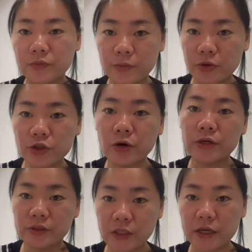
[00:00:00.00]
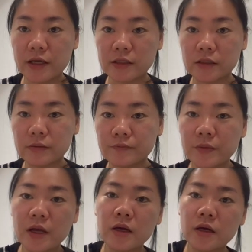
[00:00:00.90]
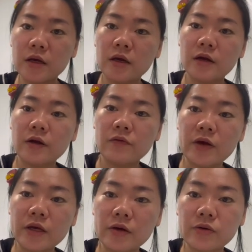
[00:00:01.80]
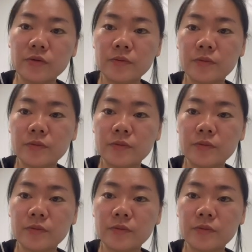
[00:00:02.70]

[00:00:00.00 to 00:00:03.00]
book trying to say this. Thank you.